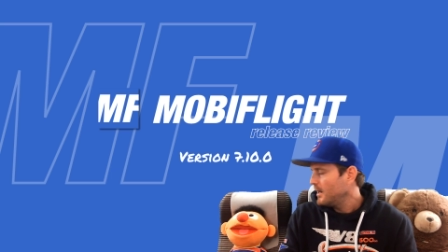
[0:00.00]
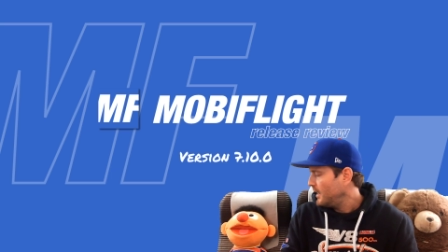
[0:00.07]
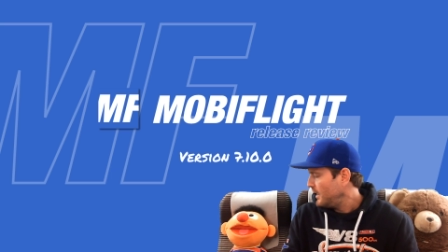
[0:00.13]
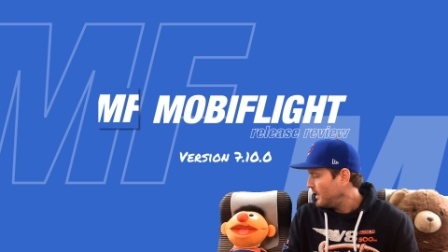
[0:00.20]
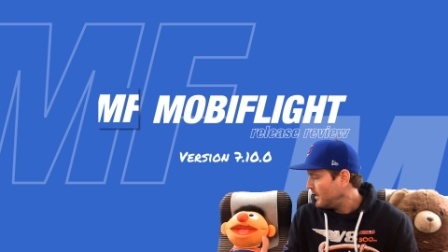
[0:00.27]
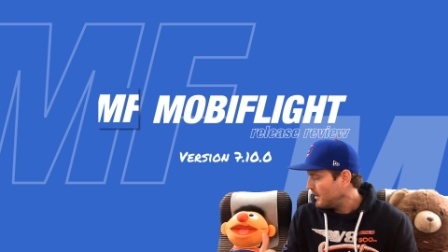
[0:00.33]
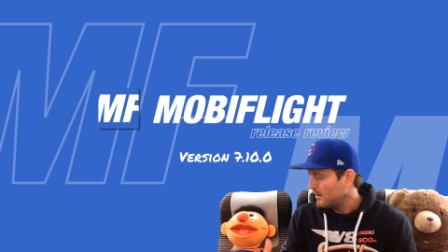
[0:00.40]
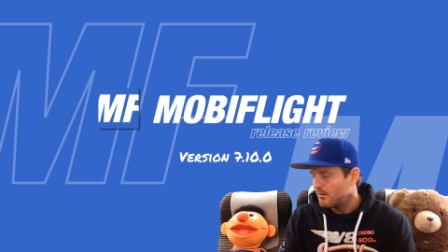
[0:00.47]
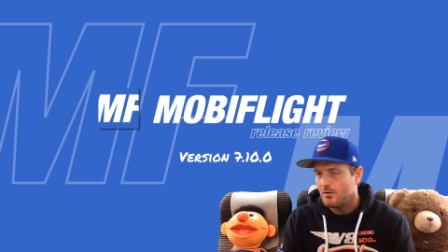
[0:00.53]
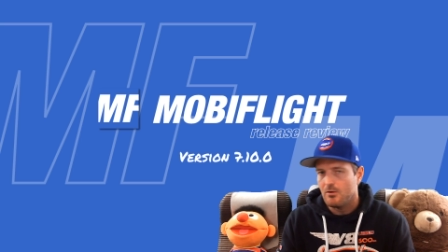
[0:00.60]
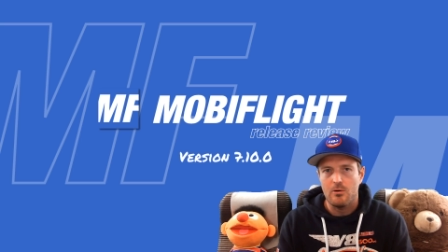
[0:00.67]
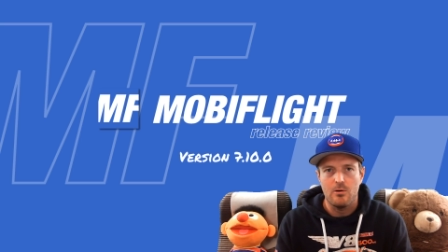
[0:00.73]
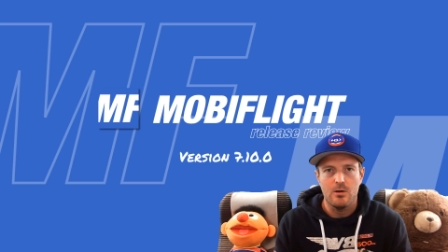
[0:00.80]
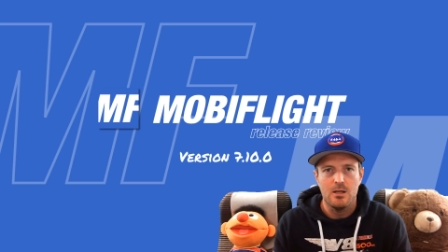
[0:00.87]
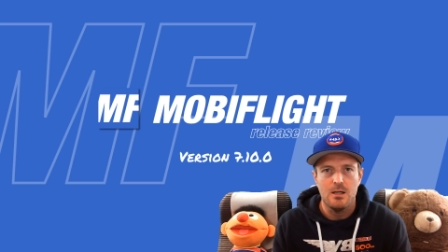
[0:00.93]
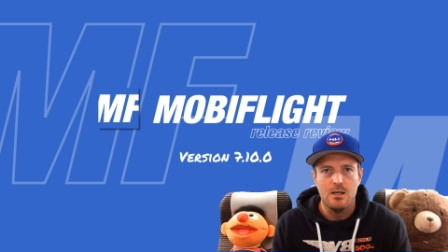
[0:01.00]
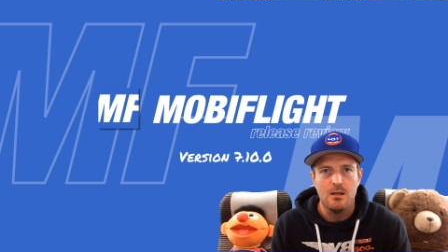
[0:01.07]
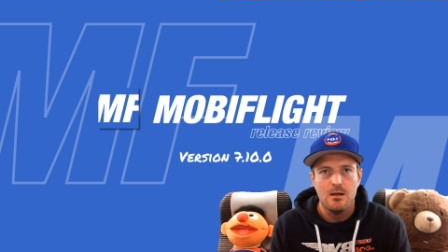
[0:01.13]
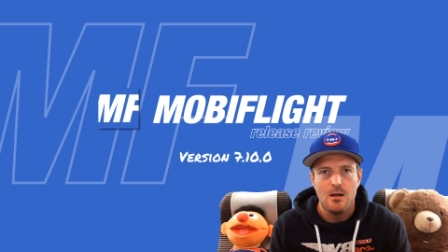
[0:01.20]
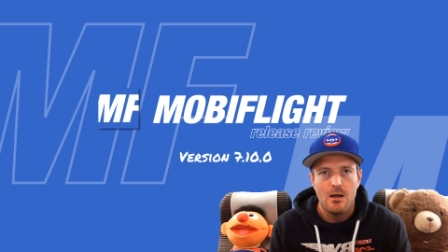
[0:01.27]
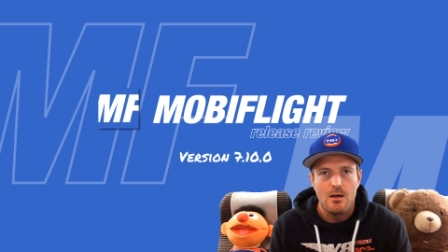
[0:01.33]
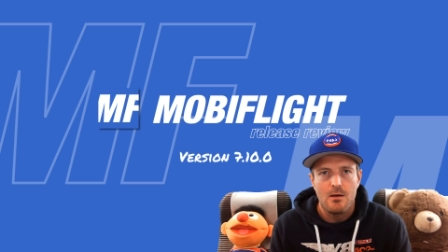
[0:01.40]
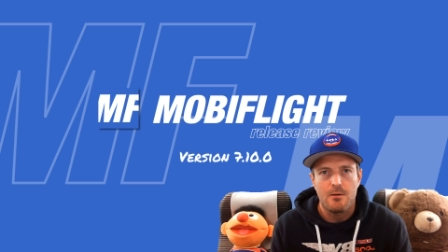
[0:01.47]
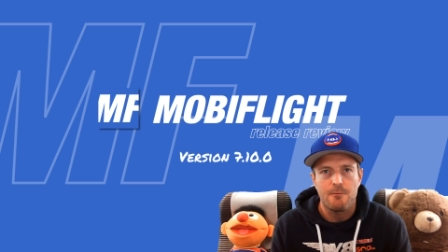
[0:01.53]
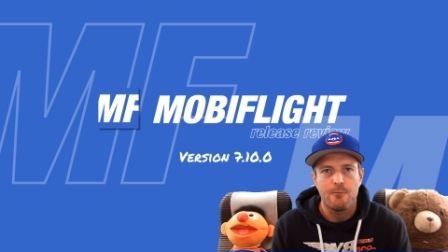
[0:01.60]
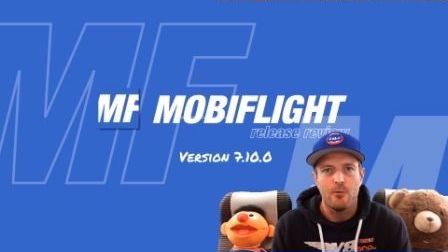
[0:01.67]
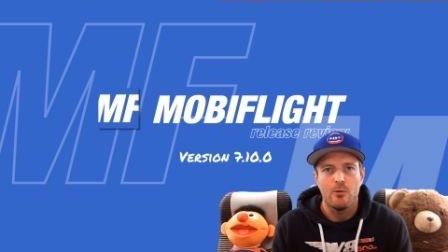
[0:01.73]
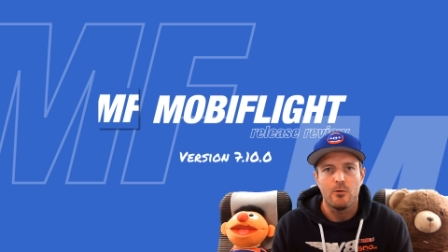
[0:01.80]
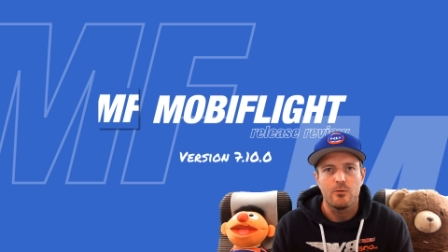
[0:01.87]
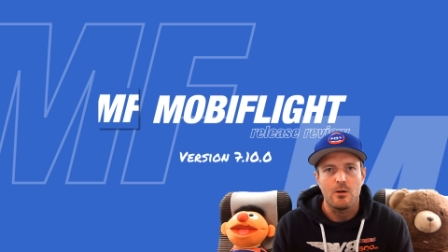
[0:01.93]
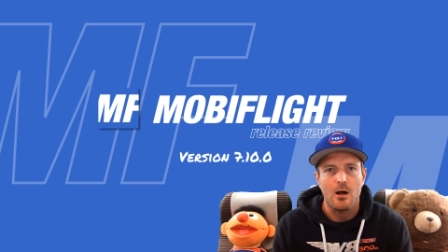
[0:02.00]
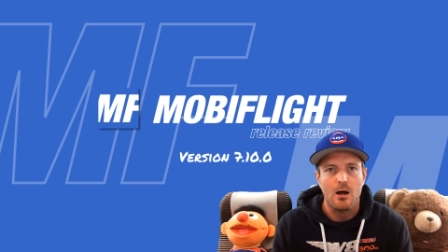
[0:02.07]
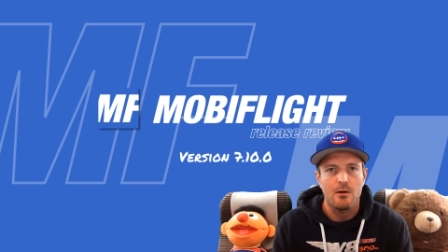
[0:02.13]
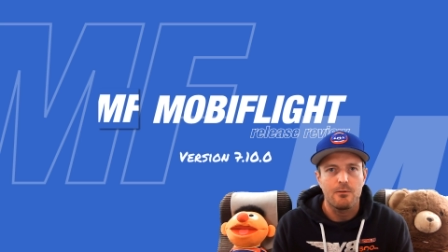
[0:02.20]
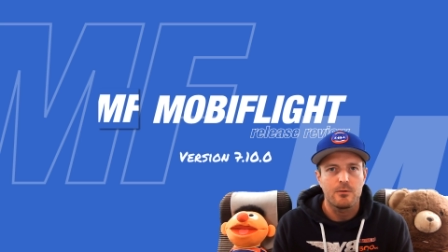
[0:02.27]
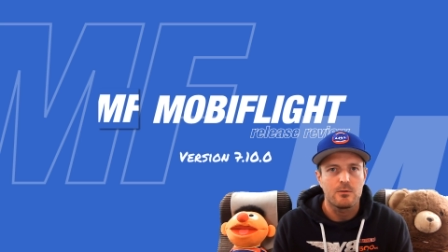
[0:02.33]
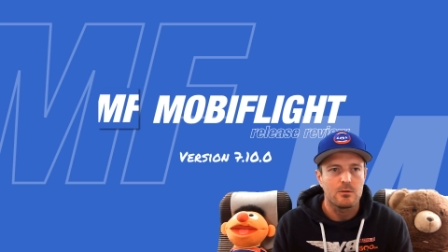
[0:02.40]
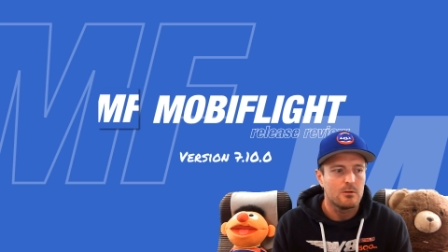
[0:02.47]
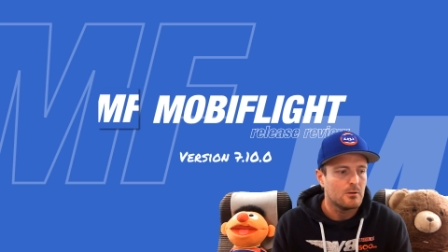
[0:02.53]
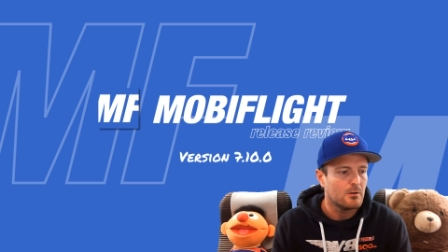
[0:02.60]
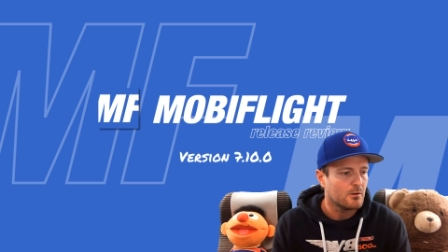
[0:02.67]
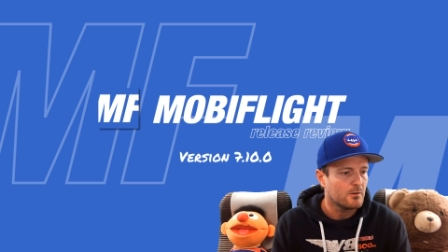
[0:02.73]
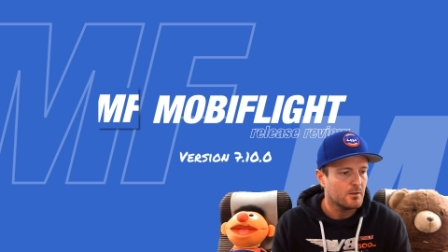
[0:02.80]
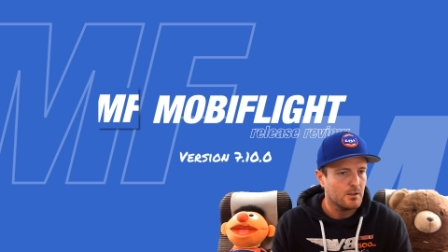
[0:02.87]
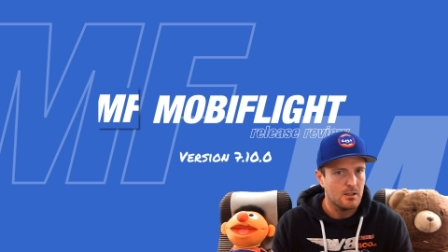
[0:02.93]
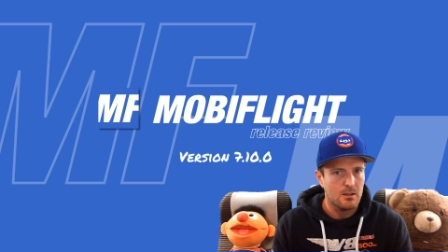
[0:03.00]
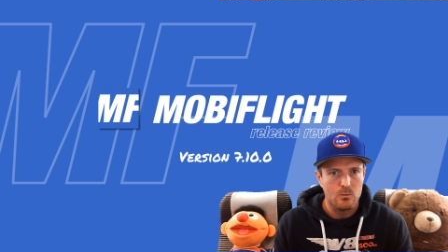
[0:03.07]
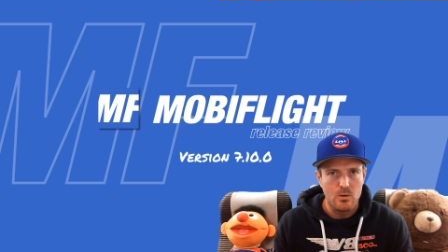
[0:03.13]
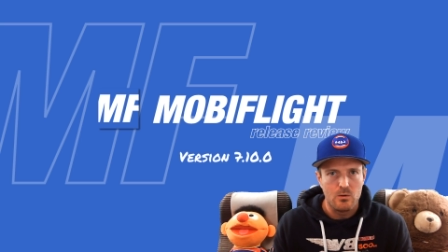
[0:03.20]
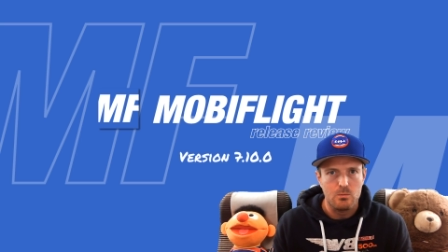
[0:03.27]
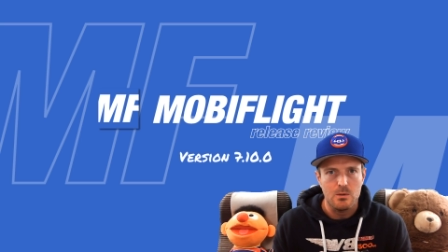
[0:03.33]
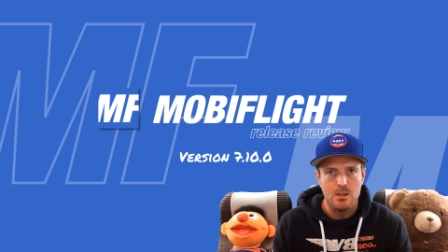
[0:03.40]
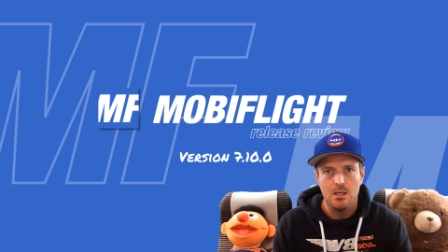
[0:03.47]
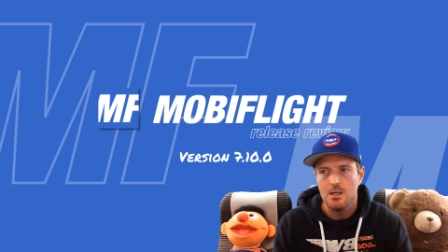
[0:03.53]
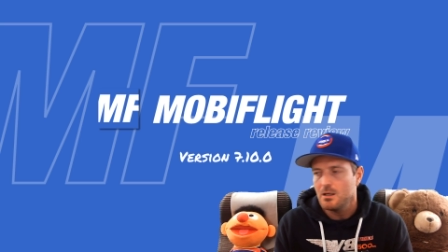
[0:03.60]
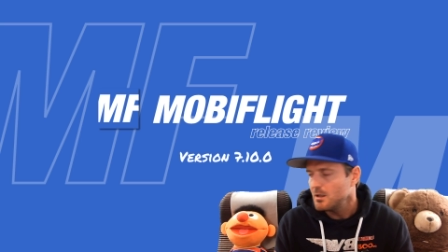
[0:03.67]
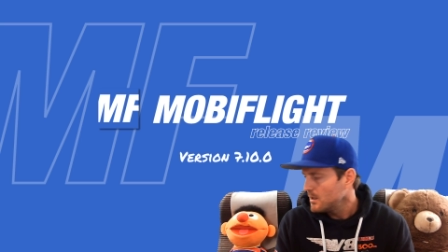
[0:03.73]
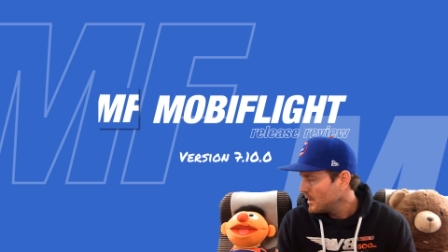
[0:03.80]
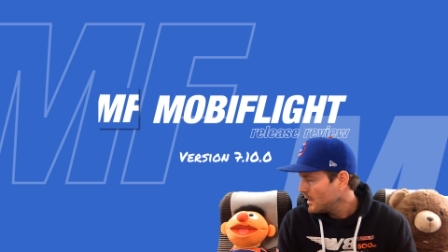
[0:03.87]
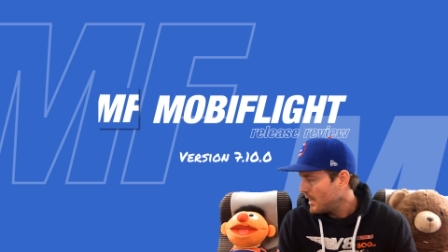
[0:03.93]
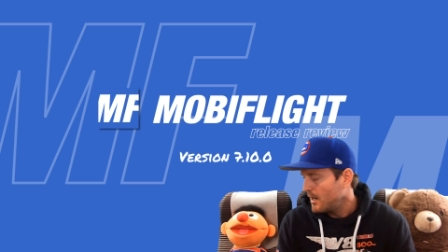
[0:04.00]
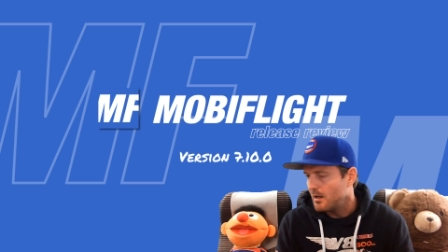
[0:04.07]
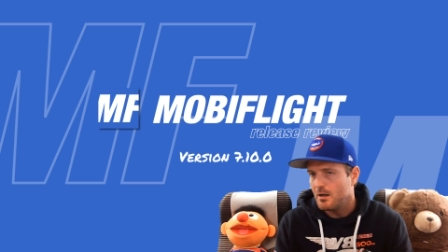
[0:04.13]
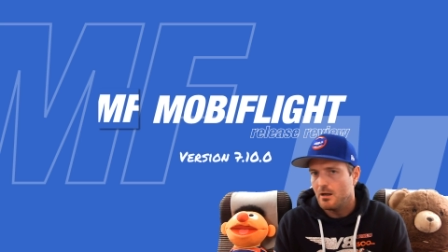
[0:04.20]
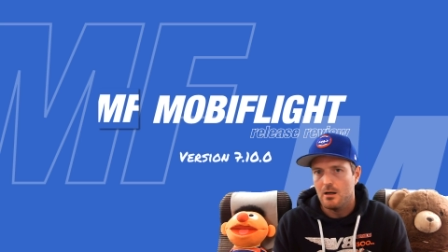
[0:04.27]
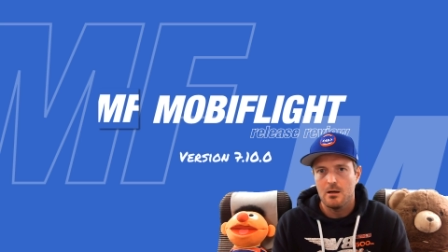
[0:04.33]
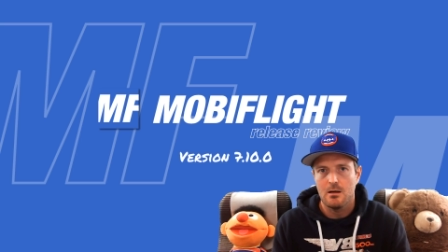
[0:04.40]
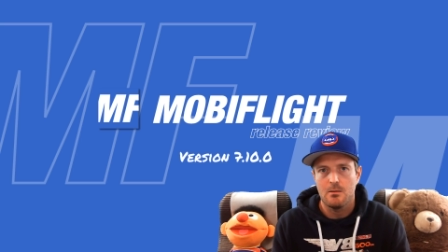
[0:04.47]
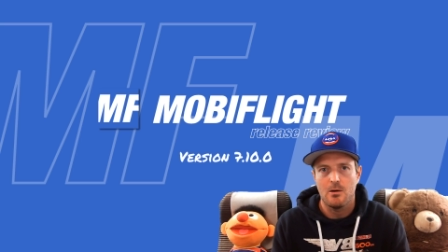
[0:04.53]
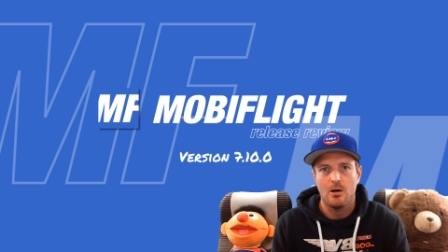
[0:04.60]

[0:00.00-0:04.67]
and Ernie the first officer sitting with me at, uh, uh,